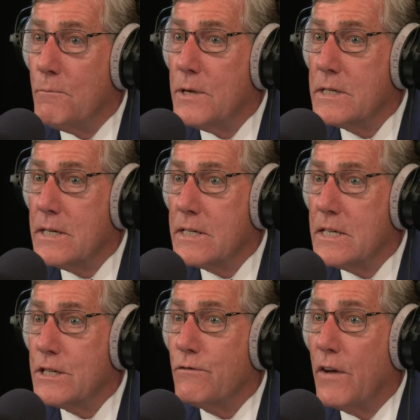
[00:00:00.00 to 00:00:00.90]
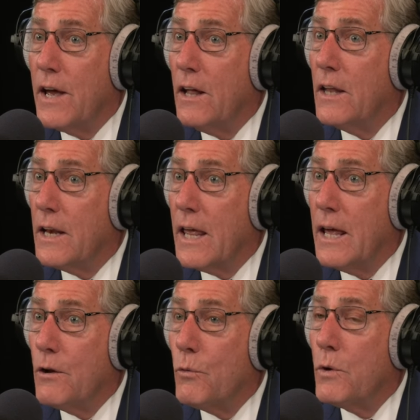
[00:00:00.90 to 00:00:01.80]
businesses fail, and,
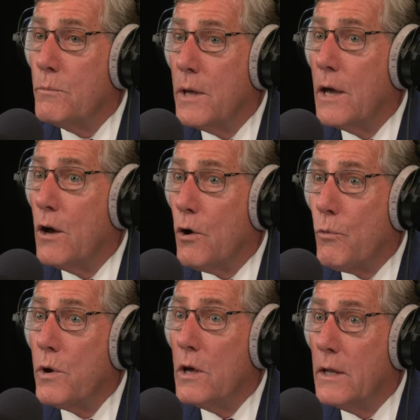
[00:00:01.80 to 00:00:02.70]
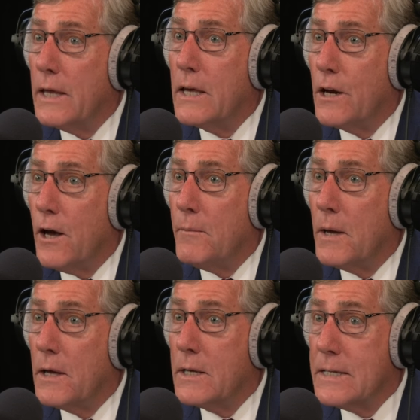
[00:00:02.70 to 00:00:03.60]
and it would be a, a real
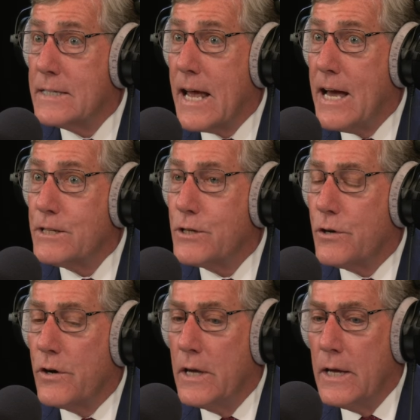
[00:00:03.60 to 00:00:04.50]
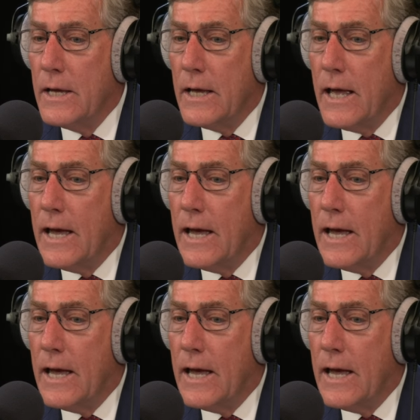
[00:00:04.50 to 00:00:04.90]
economic disaster. Yeah.